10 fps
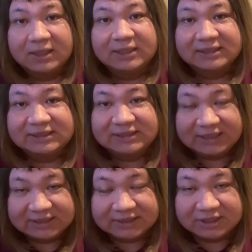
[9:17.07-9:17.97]

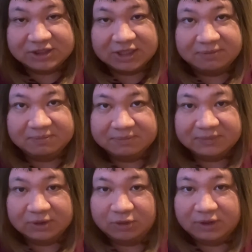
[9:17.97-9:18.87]
citizenship,
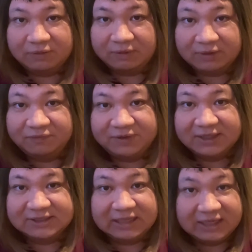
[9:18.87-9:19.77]
or at
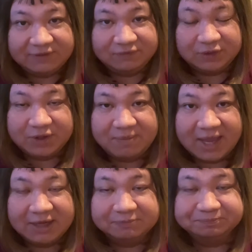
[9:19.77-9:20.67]
first a leave to
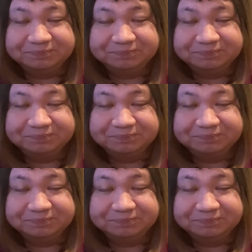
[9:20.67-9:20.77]
remain.